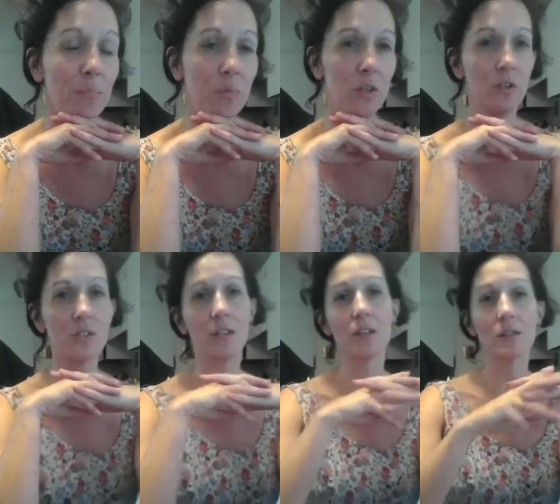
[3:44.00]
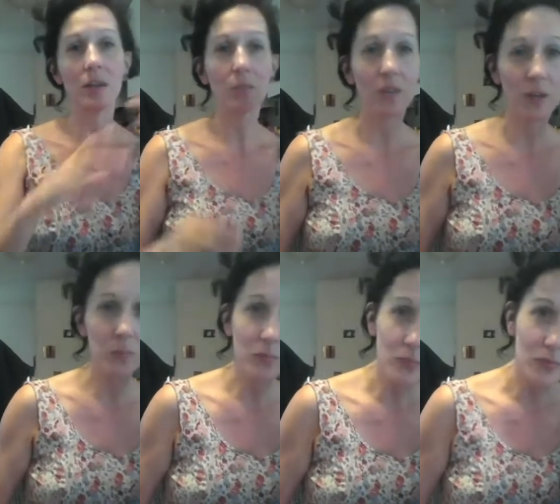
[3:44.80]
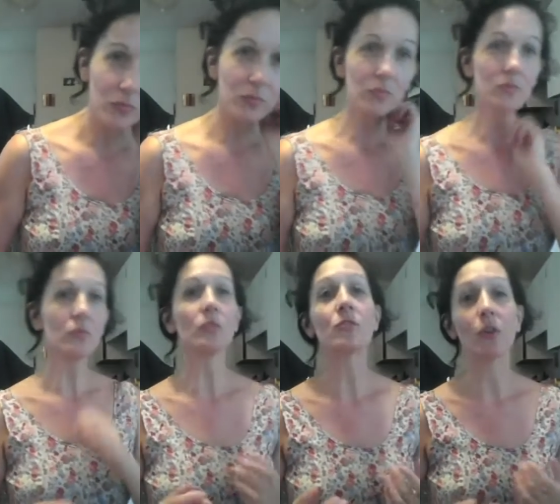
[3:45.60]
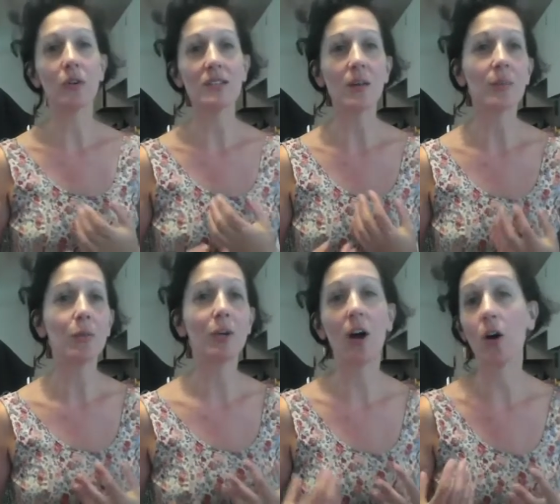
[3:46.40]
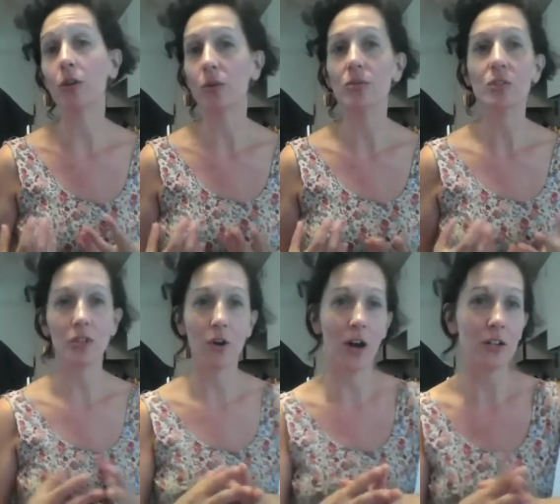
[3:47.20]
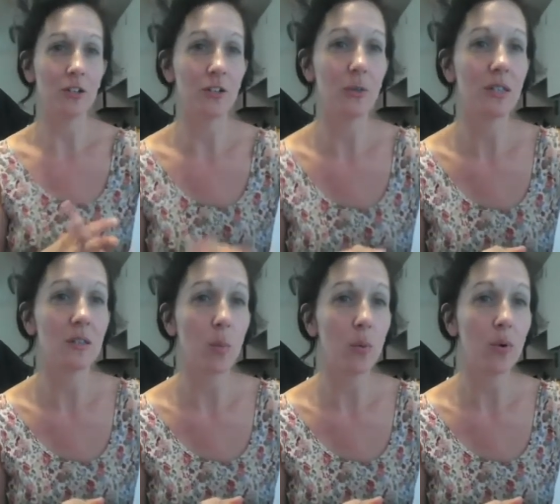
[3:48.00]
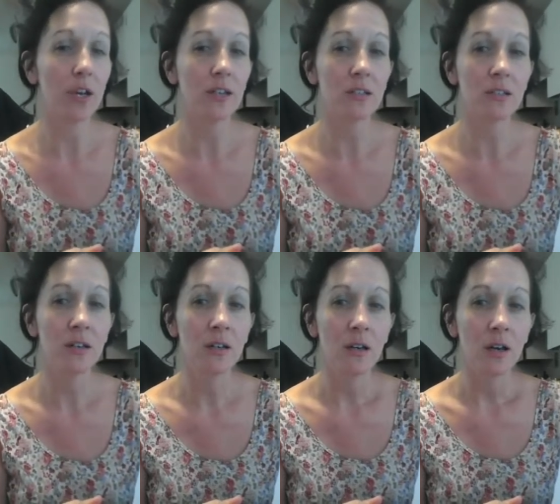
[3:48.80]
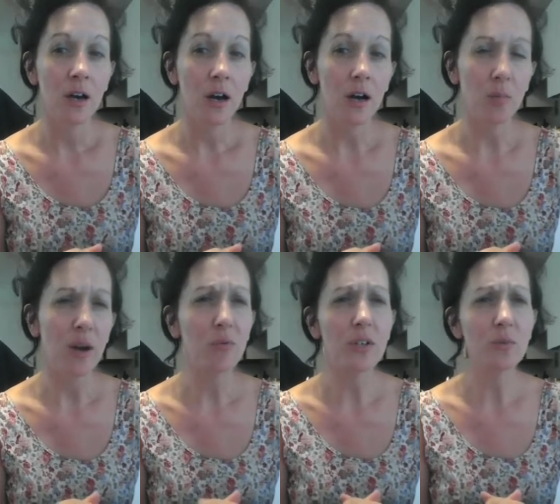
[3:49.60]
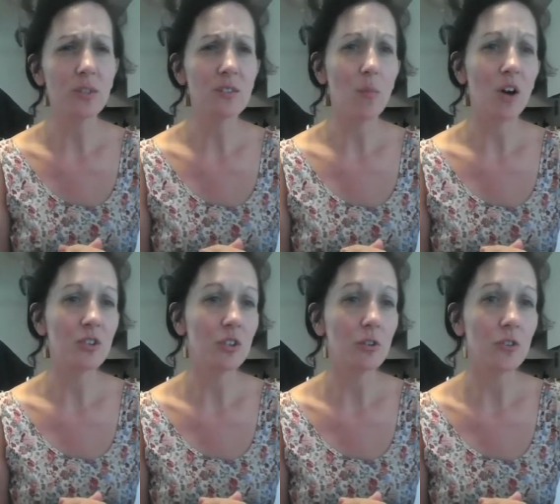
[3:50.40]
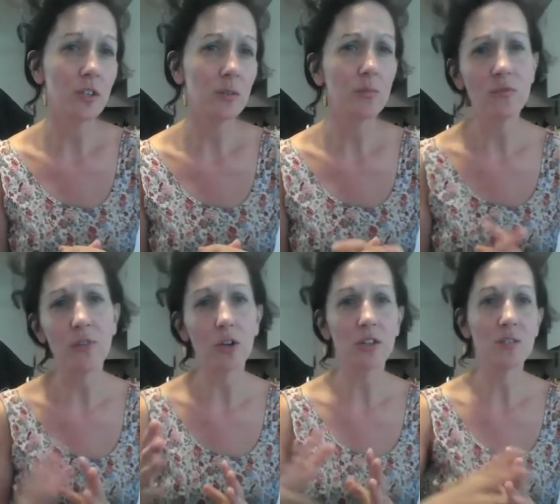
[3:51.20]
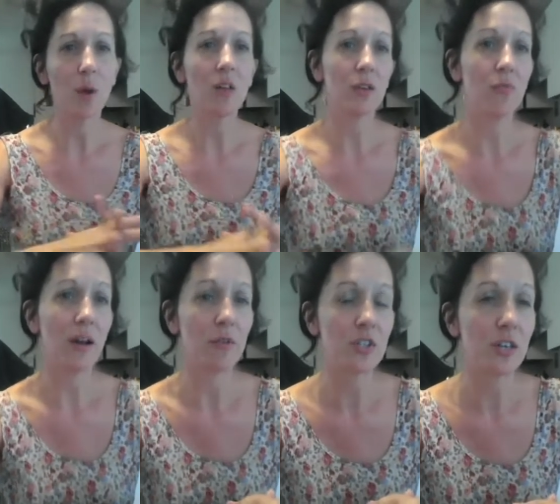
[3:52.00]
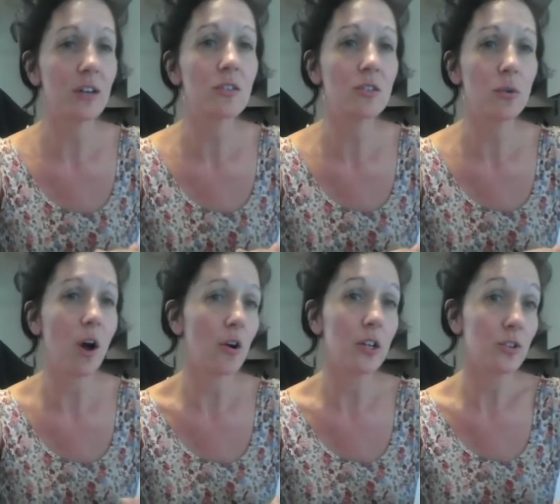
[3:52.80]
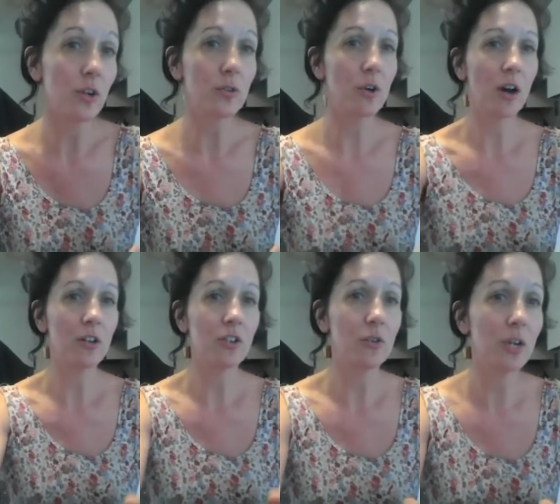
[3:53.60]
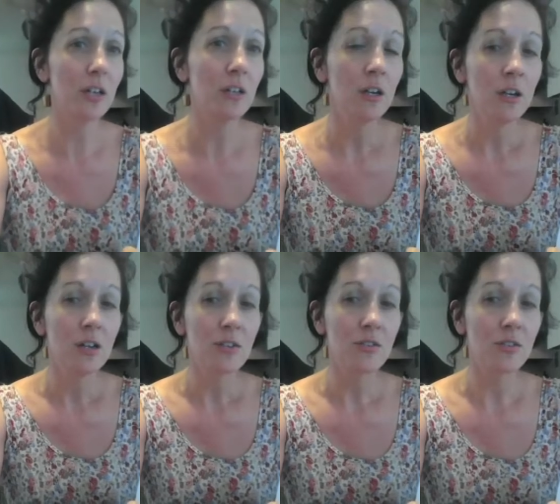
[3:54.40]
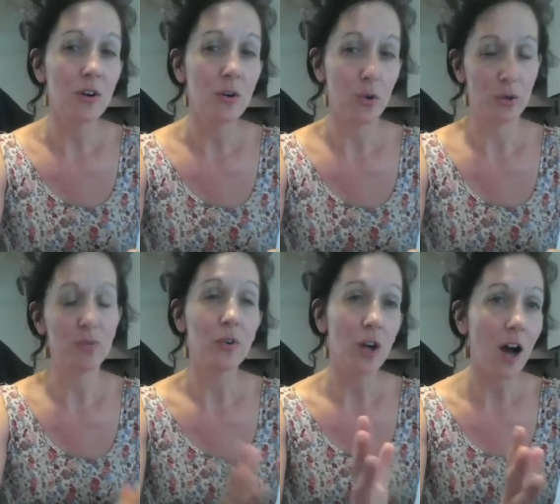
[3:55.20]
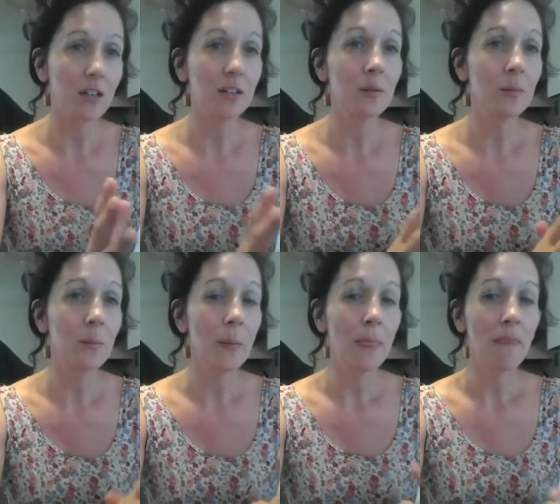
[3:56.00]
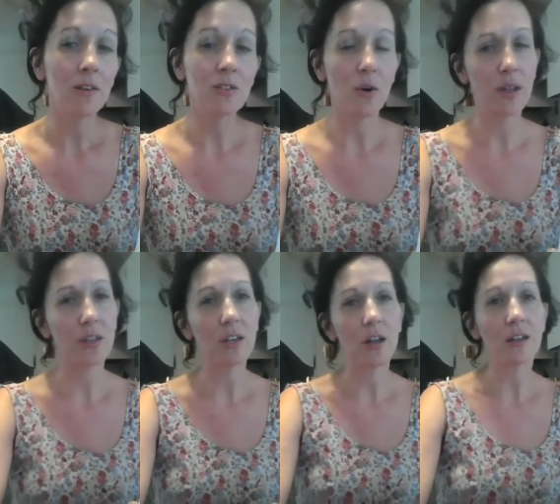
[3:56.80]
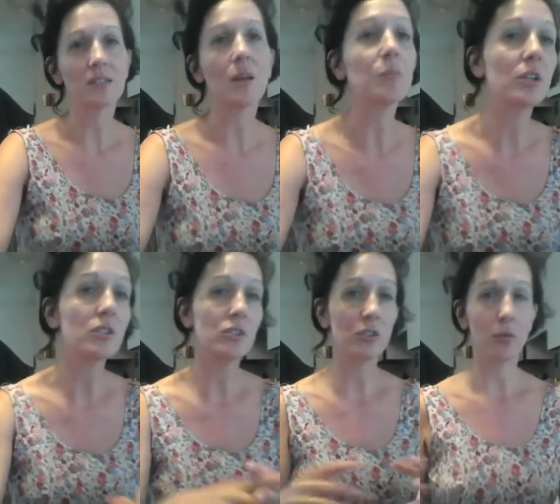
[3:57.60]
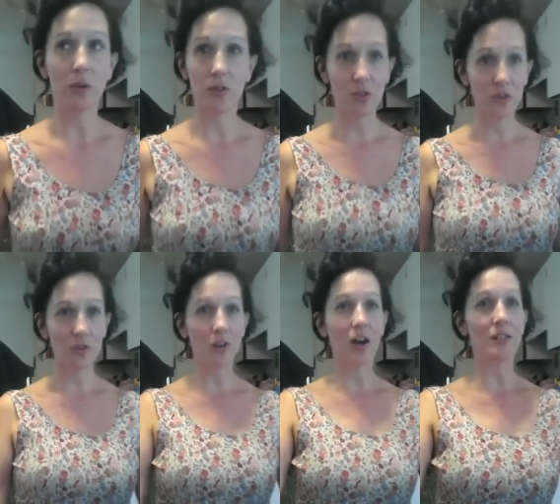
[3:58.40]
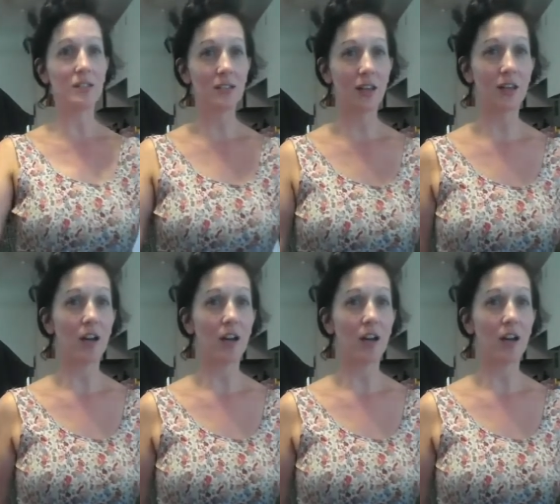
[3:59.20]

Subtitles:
you'll see the same thing. So it's something we all used to know how to do at some point. I've worked with small children, fairly small, like 5 or 6, who already don't know how to do it, so or forgotten. So I think it has something to do with us standing